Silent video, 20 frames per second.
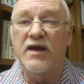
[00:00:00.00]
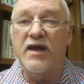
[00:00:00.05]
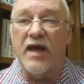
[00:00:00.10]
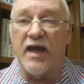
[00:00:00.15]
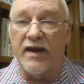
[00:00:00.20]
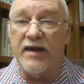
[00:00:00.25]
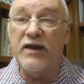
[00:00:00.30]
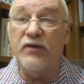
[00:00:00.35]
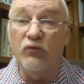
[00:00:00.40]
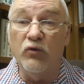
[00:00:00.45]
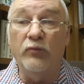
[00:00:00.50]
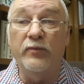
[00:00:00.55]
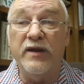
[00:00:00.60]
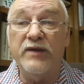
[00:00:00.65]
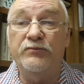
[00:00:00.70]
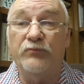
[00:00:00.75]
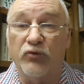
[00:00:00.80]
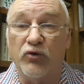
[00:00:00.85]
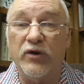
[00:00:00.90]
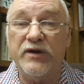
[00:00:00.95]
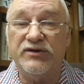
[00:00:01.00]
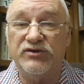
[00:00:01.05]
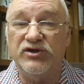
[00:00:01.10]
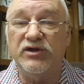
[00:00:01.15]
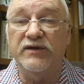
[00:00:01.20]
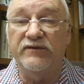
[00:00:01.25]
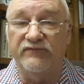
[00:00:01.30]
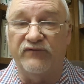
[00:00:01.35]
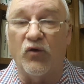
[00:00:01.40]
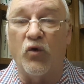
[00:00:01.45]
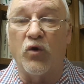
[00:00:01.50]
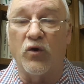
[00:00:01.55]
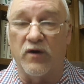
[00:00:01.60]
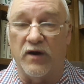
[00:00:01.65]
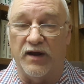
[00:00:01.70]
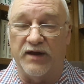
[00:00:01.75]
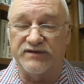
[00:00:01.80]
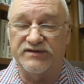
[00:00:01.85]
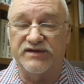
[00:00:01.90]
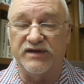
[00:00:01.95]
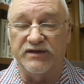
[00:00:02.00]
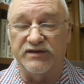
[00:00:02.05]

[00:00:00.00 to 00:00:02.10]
and he will be preaching for us.